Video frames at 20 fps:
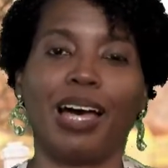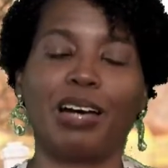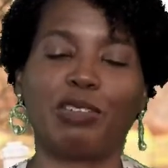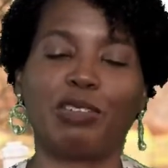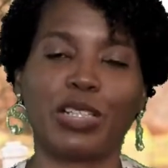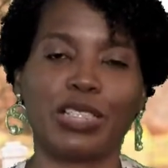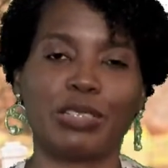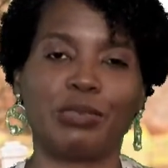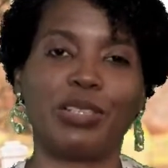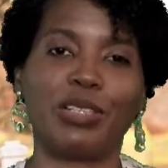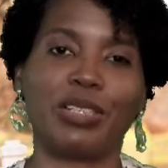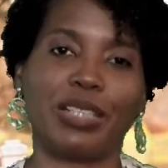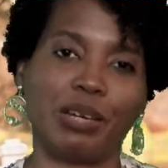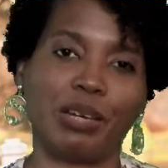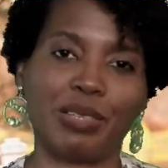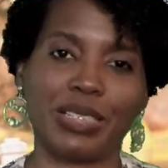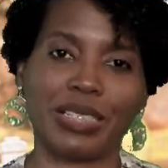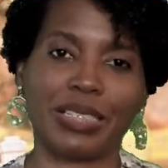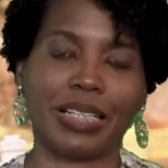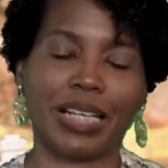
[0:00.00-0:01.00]
Of course, we knew
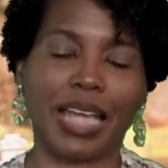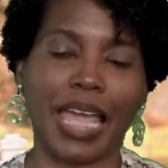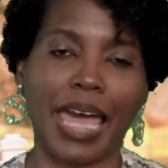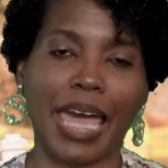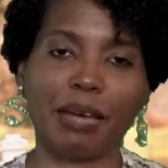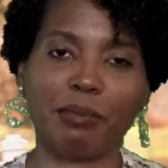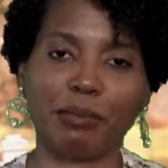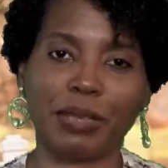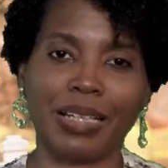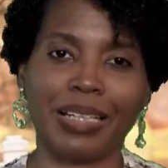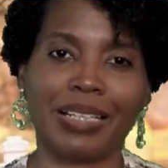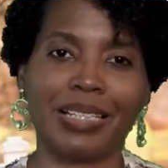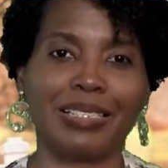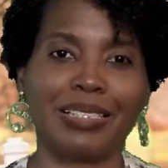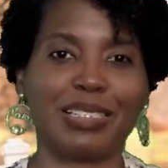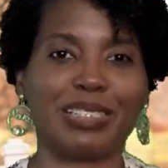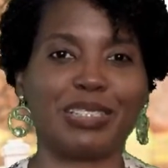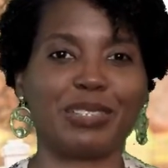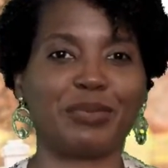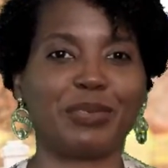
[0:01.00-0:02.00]
that wasn't going to happen
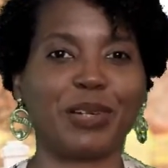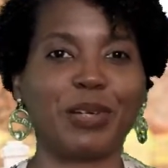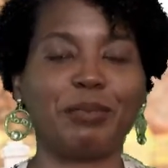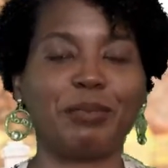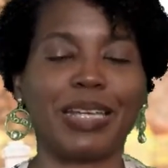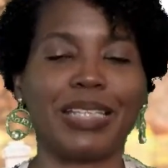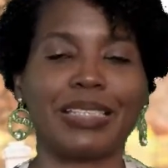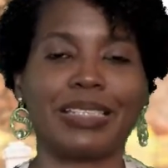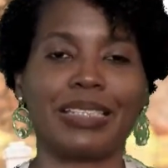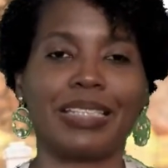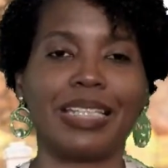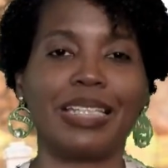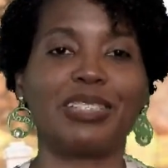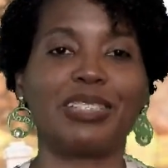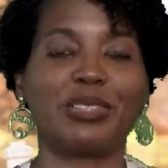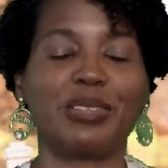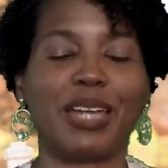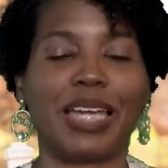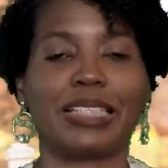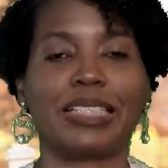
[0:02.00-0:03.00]
because it's a romance, and these
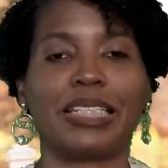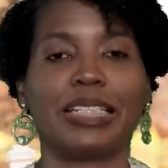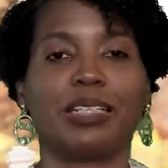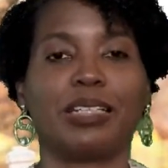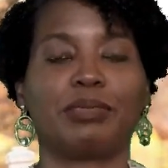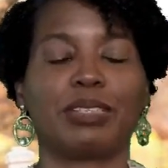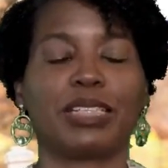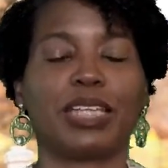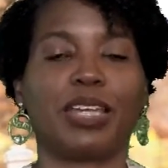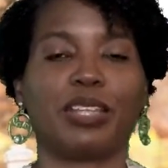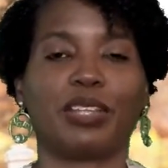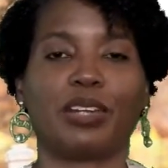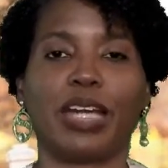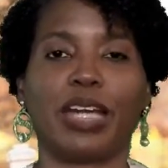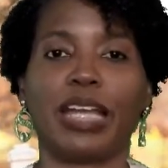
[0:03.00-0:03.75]
two had to end up together.